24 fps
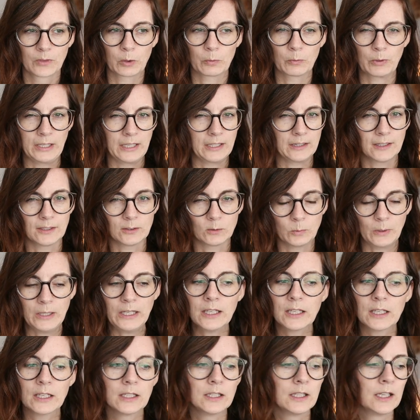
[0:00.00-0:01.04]
read it this
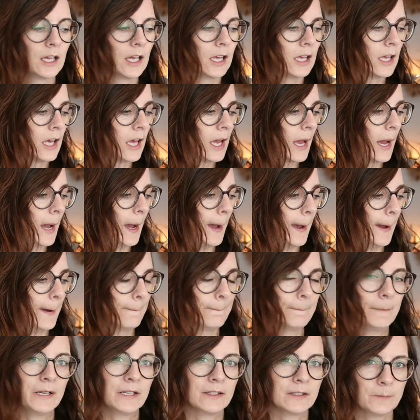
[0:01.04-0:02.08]
week,
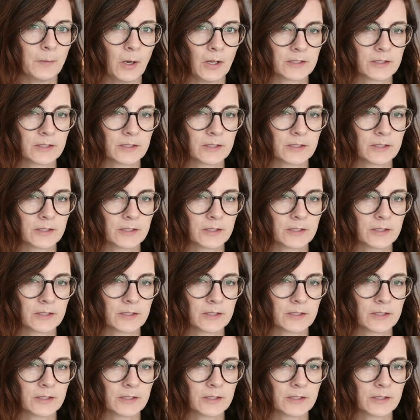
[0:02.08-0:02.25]
but it's a